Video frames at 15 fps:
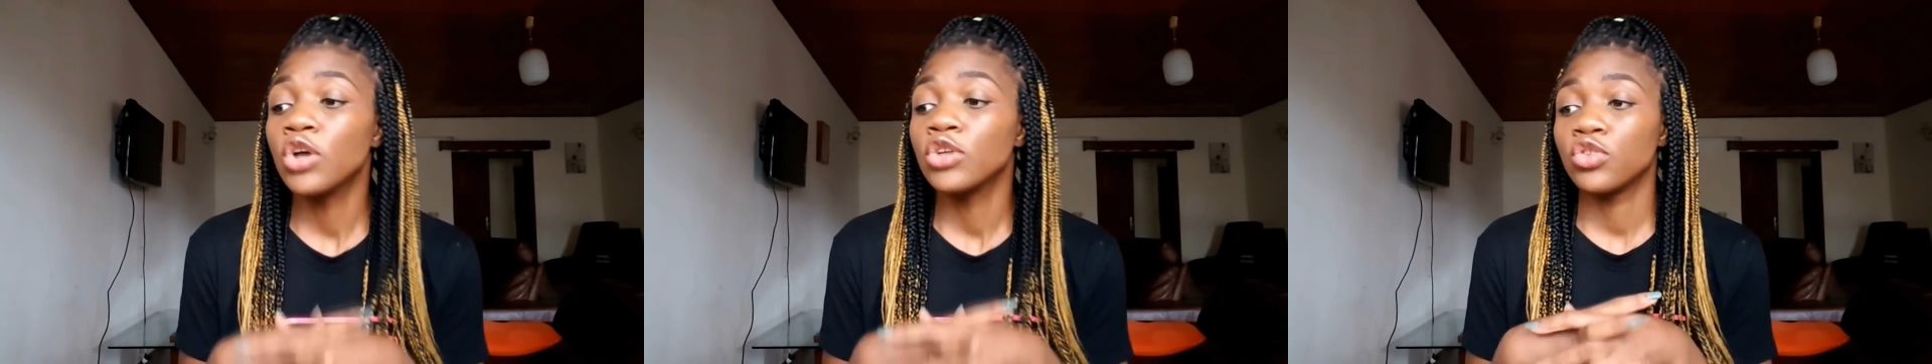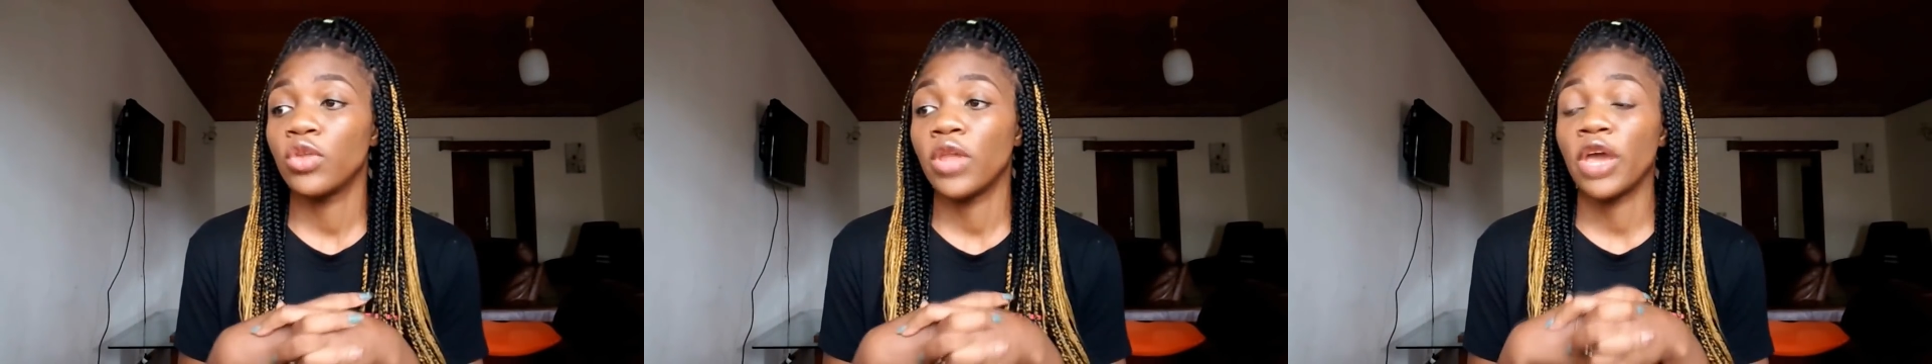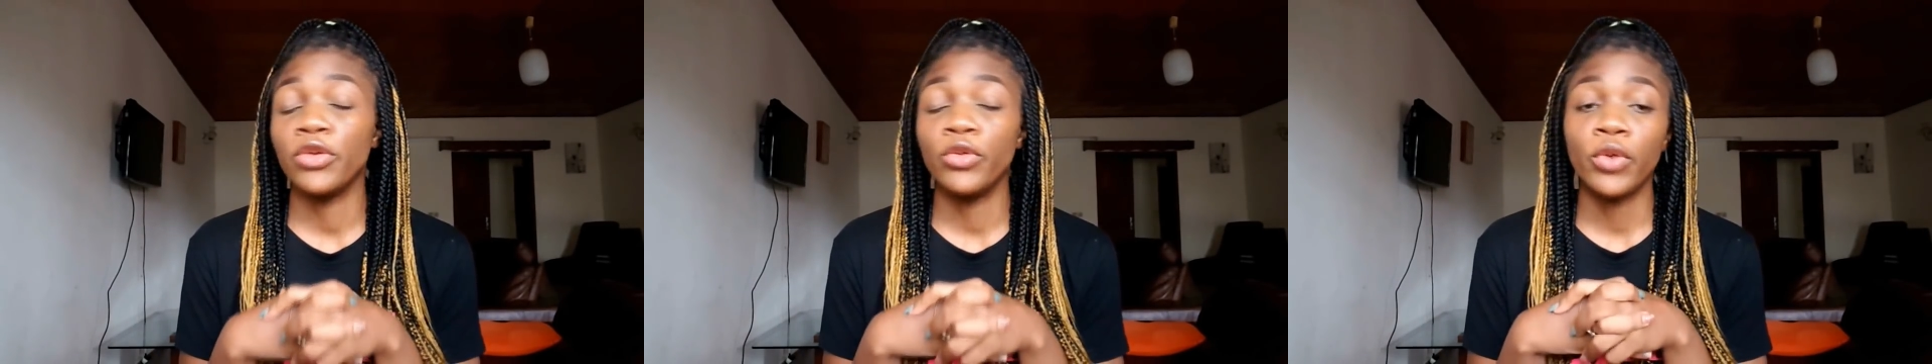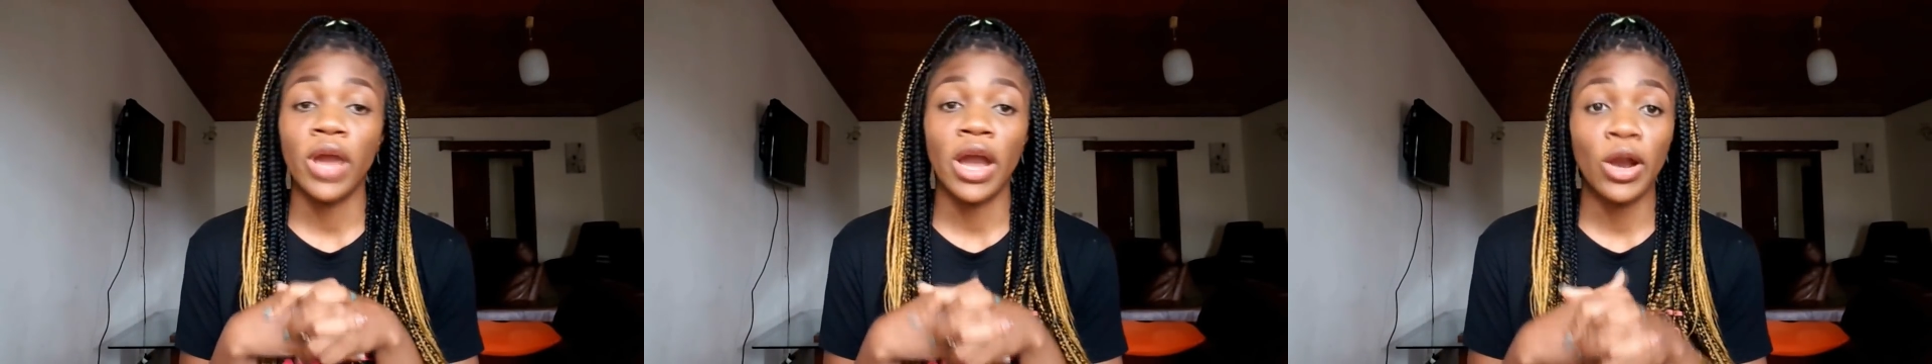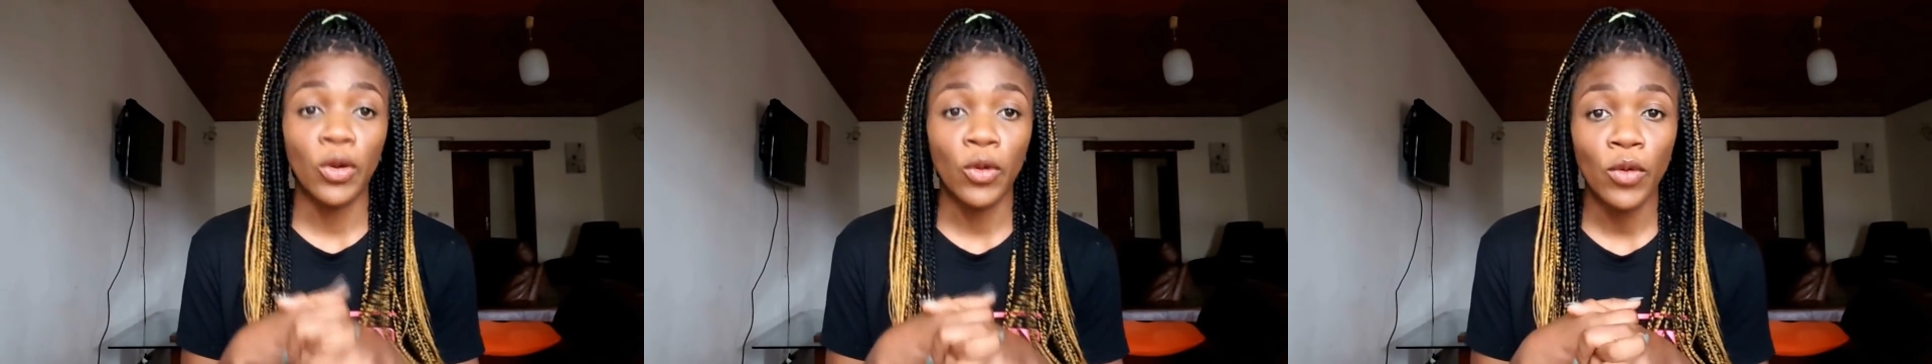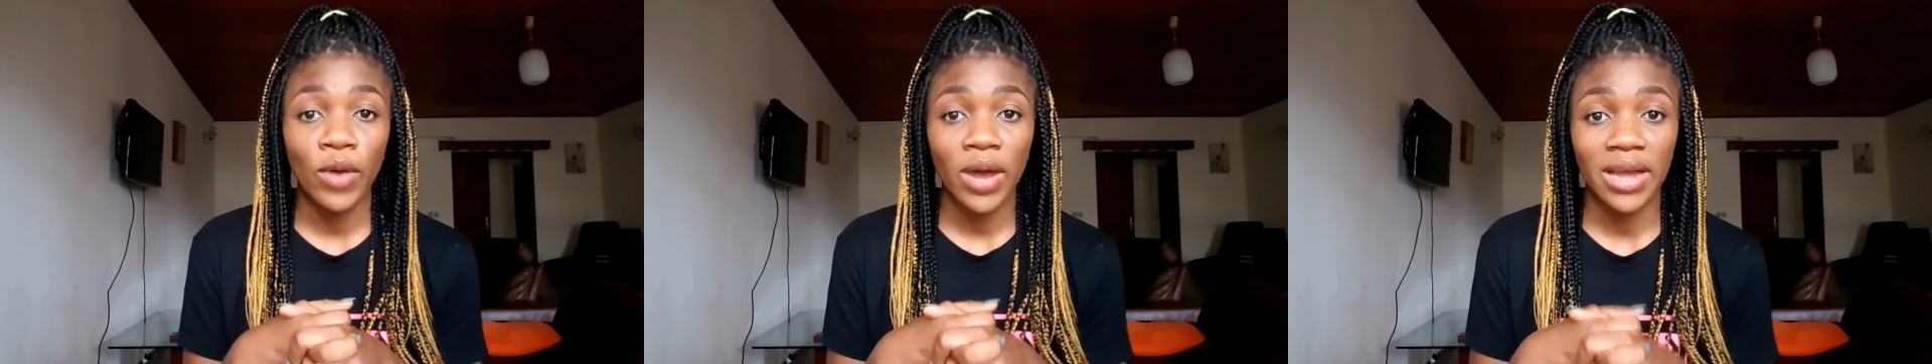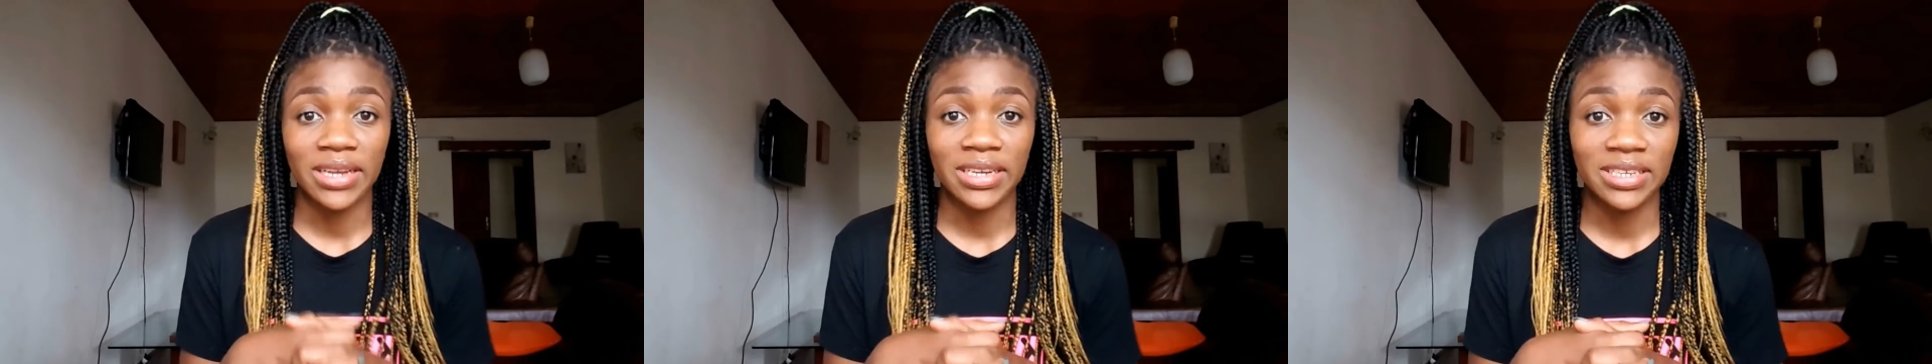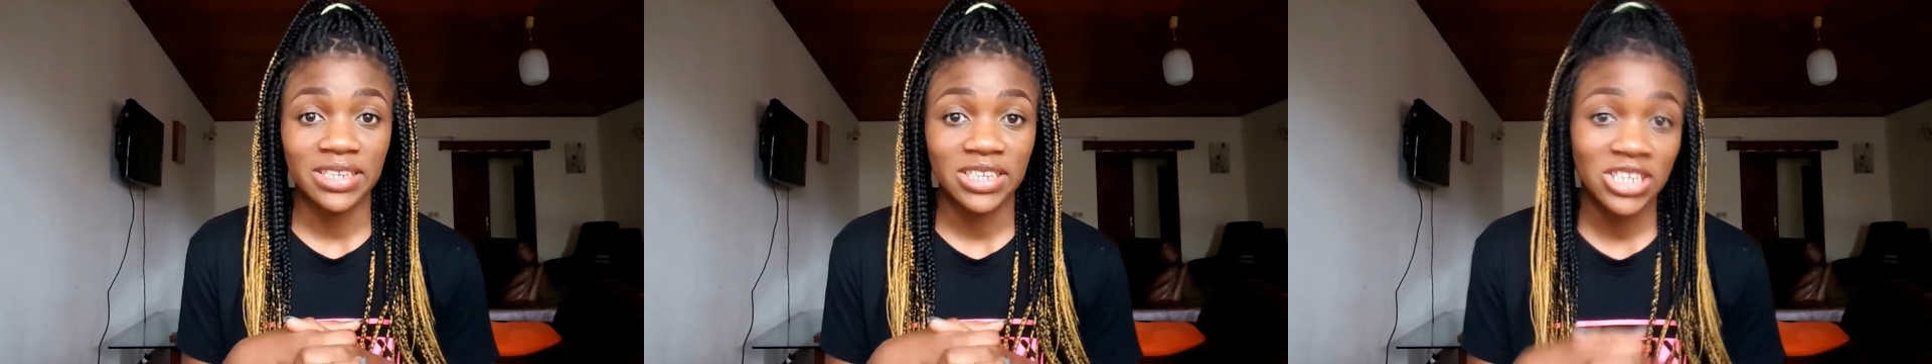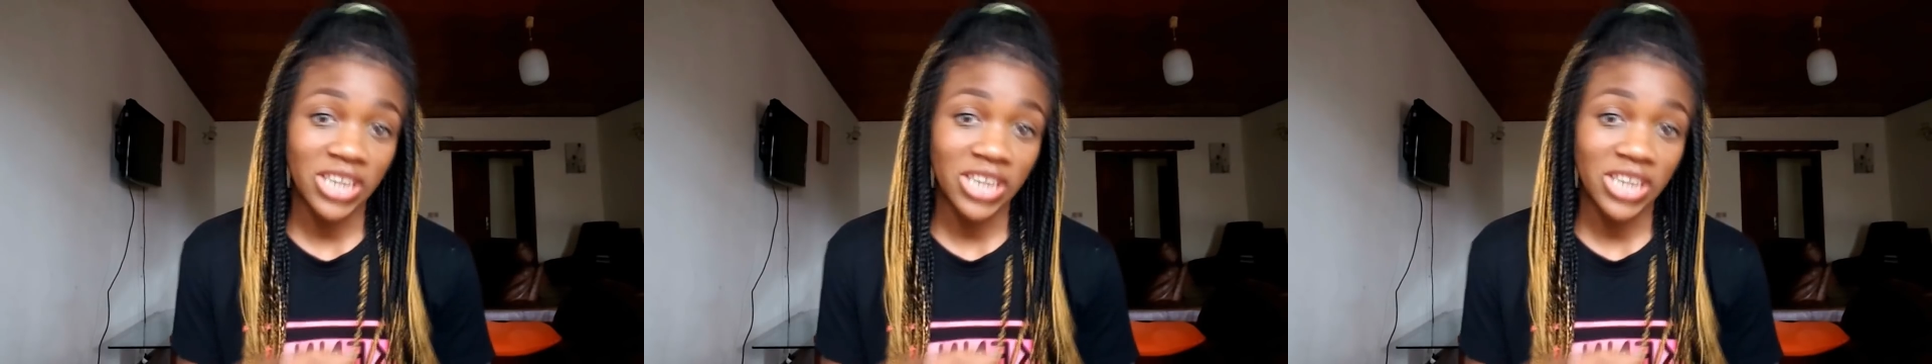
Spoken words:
so that you can go and